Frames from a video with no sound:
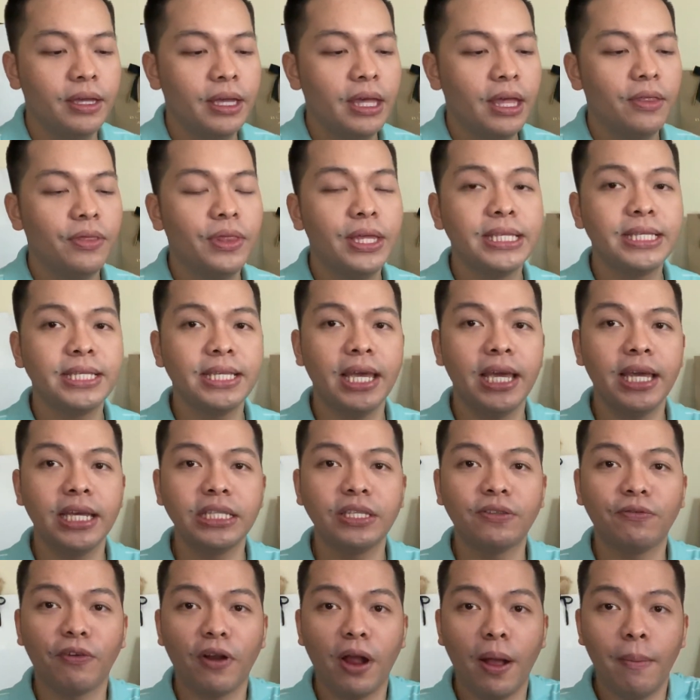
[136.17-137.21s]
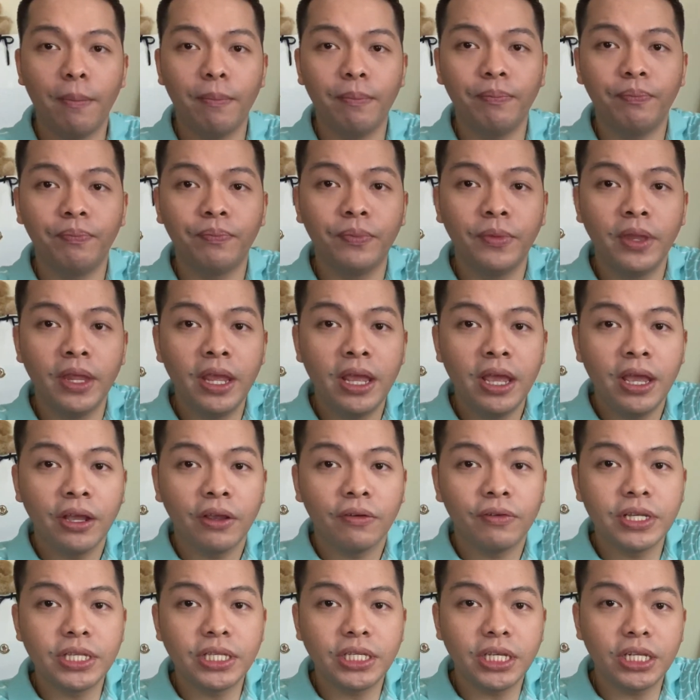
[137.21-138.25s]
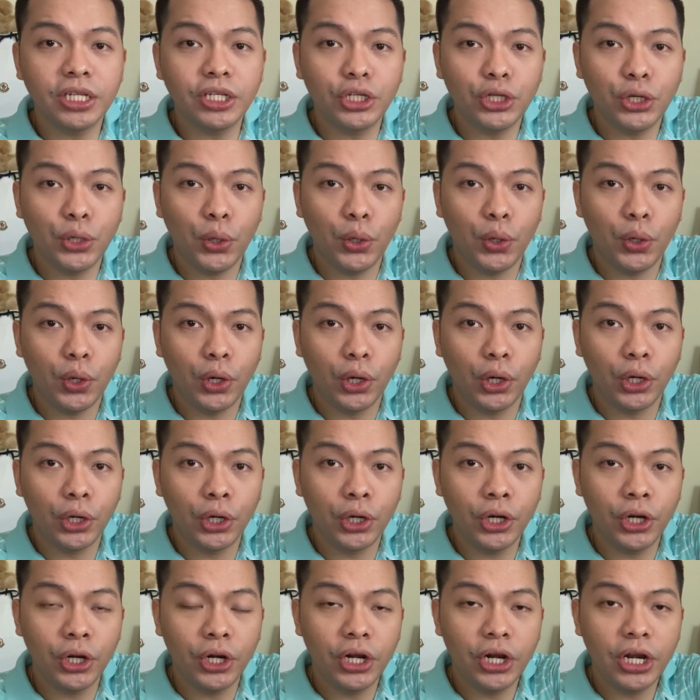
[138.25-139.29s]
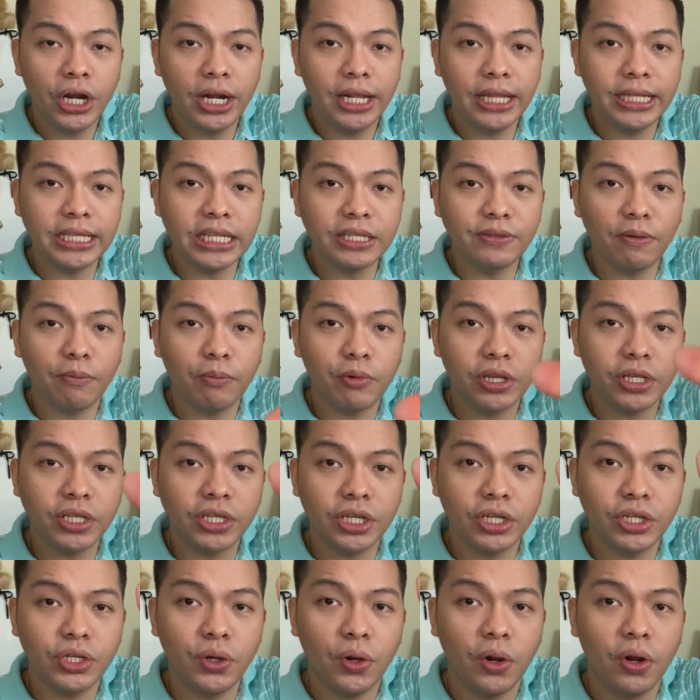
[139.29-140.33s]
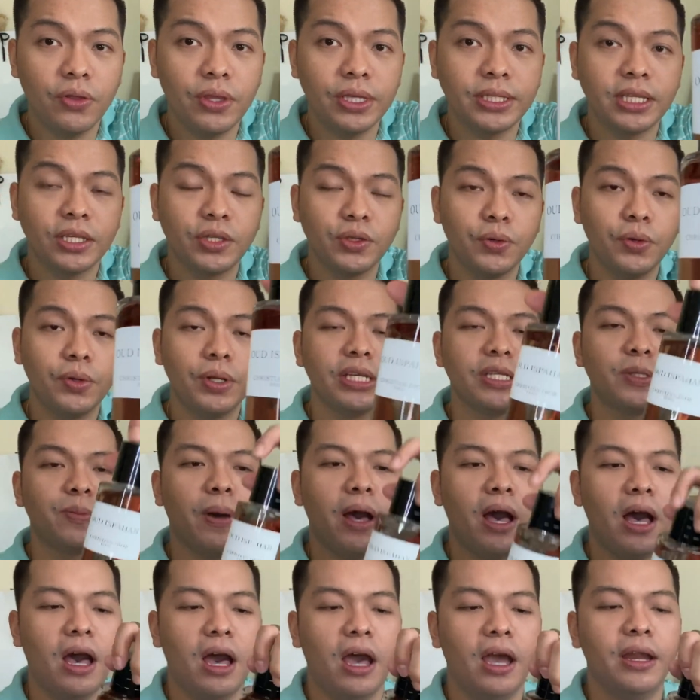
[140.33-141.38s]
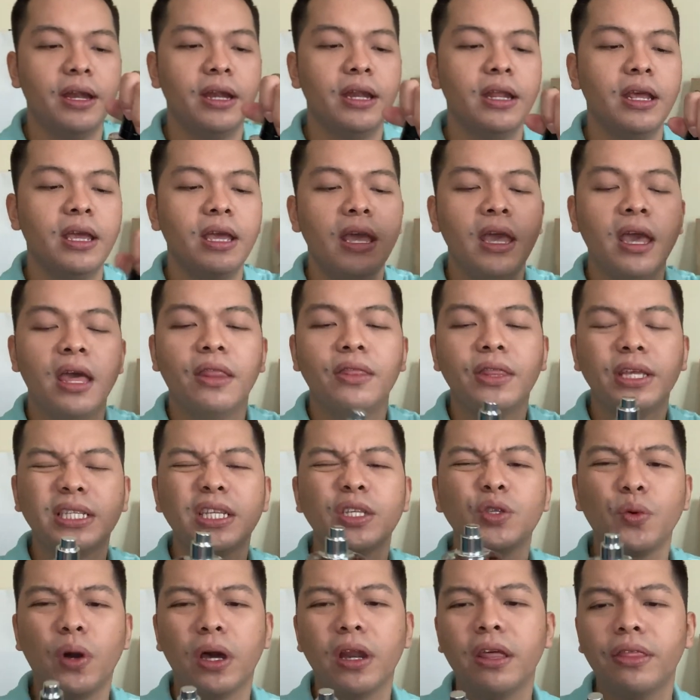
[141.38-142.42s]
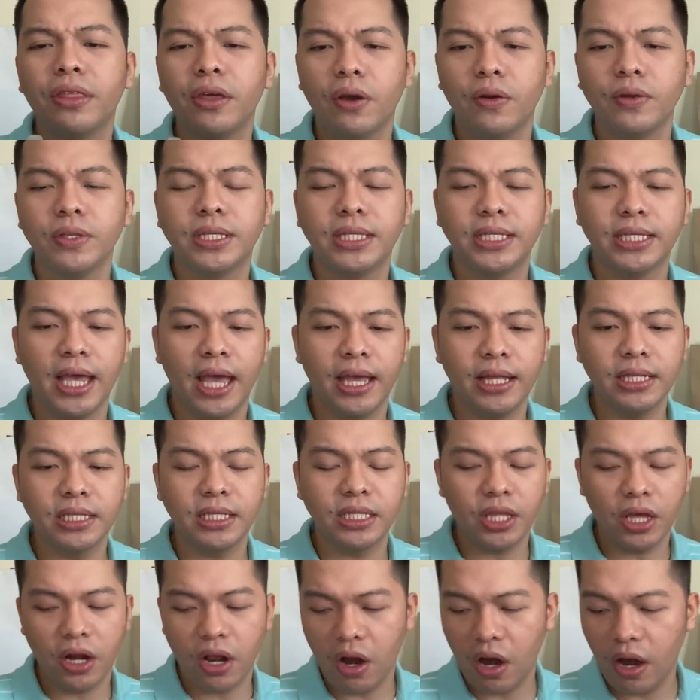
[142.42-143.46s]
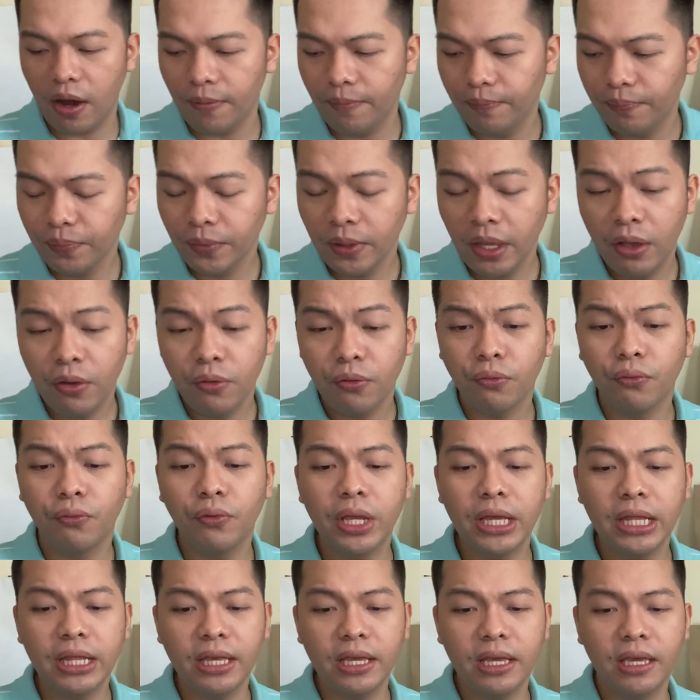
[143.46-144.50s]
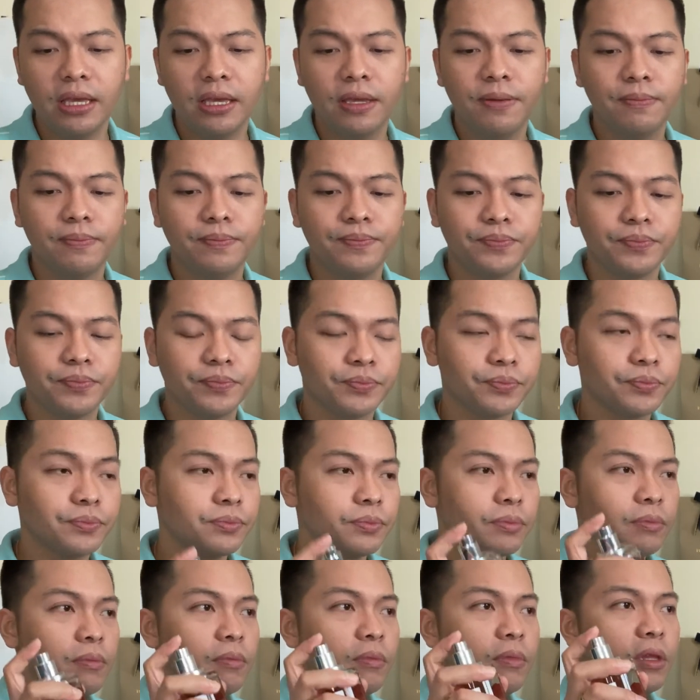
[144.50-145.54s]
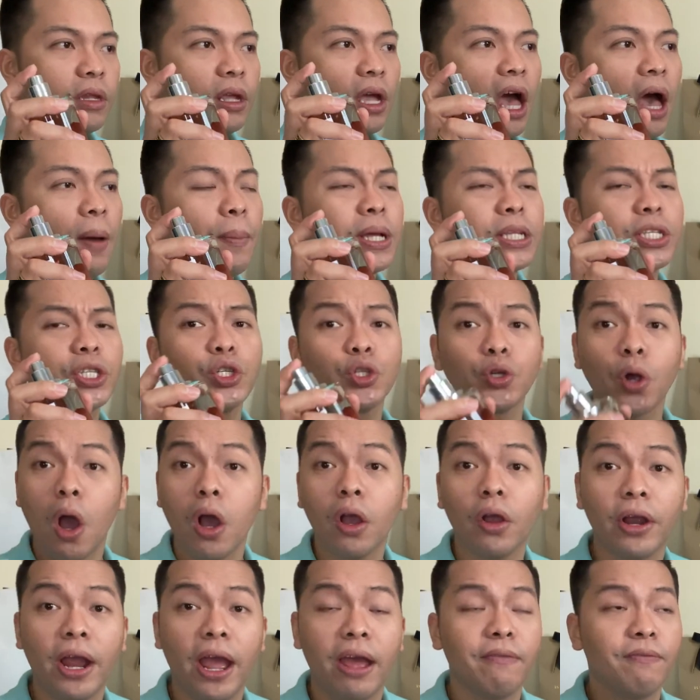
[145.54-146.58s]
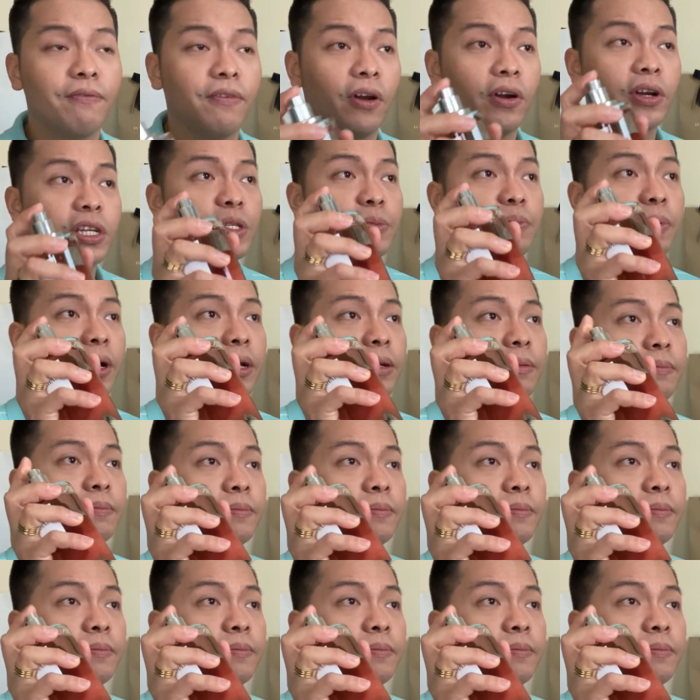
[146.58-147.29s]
this is from Christian Dior. This is Eau d'Ispahan. This is one of those scents that are really a bit stronger at first, but